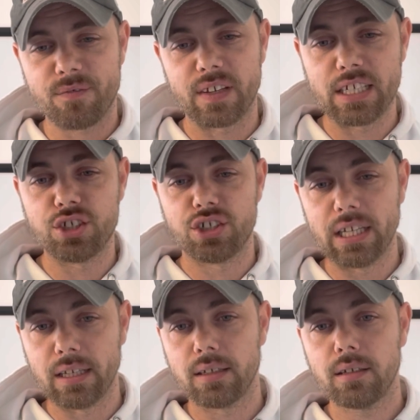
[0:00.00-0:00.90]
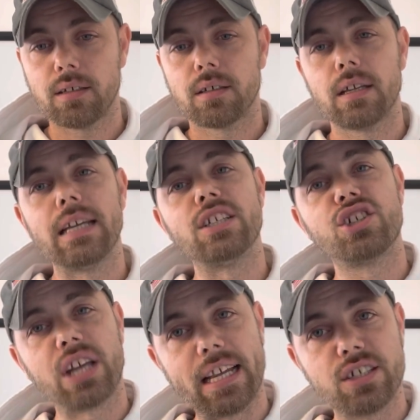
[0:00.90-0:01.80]
fee gene, it
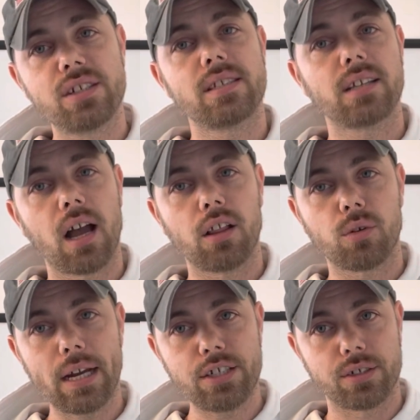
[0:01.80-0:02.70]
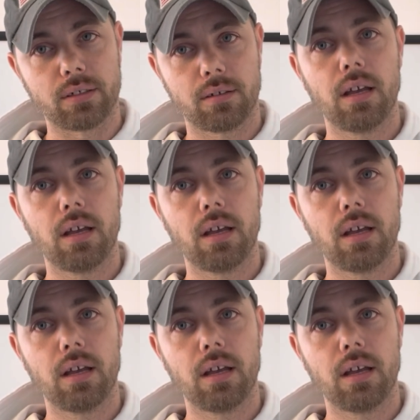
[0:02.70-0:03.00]
changes the coloration